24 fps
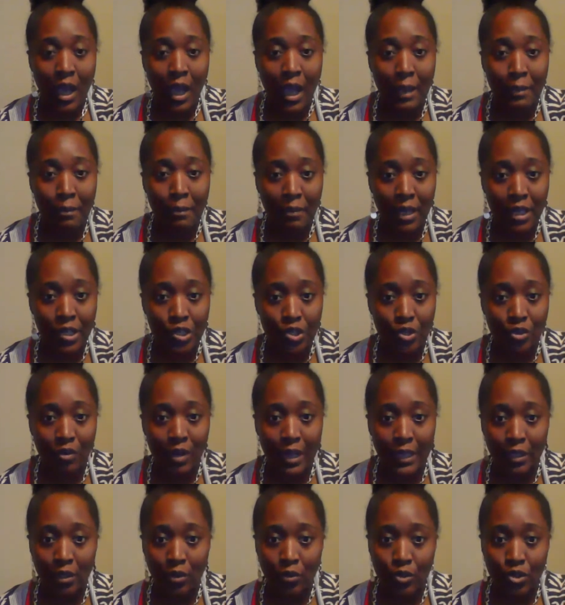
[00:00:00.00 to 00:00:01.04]
i make
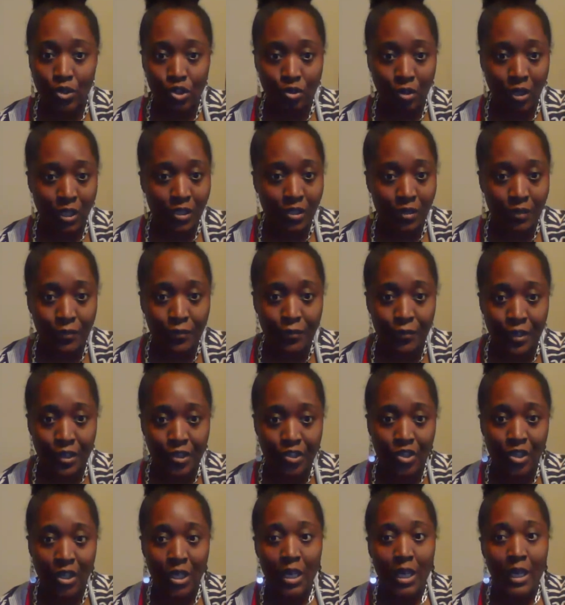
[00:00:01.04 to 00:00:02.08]
sure i go straight to the
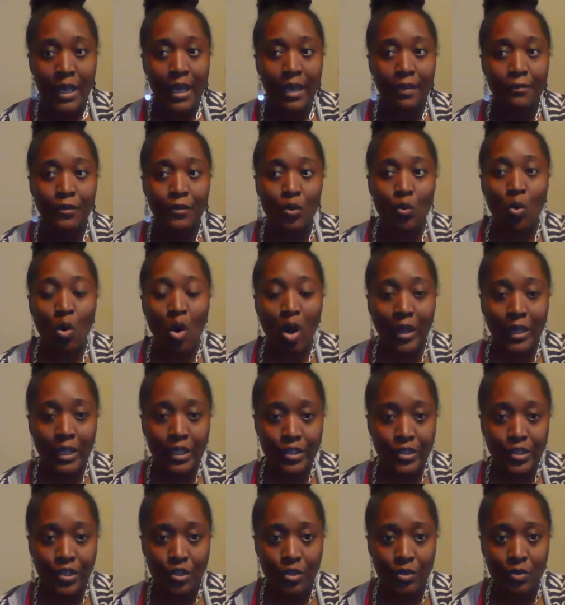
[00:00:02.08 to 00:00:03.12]
fridge if you walk
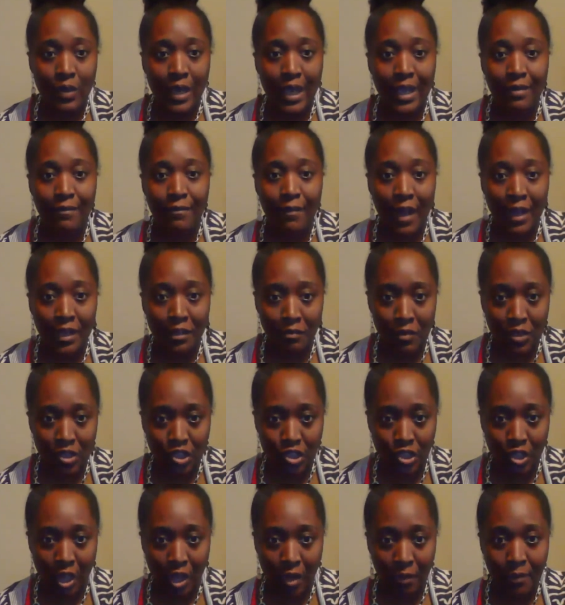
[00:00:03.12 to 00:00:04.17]
into a vitamin
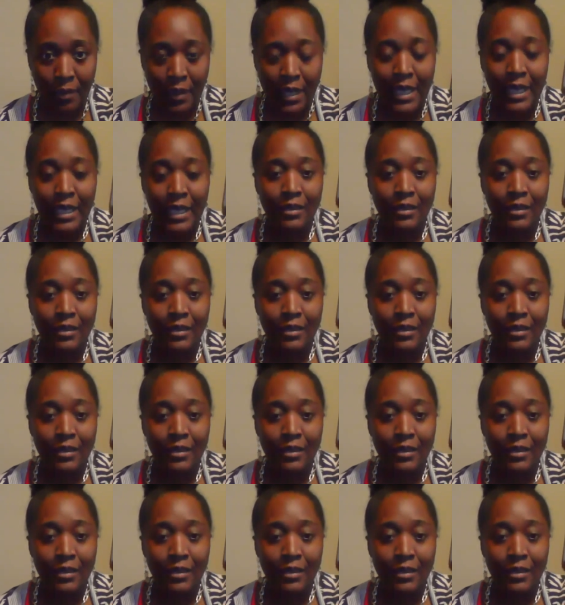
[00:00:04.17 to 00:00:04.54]
shop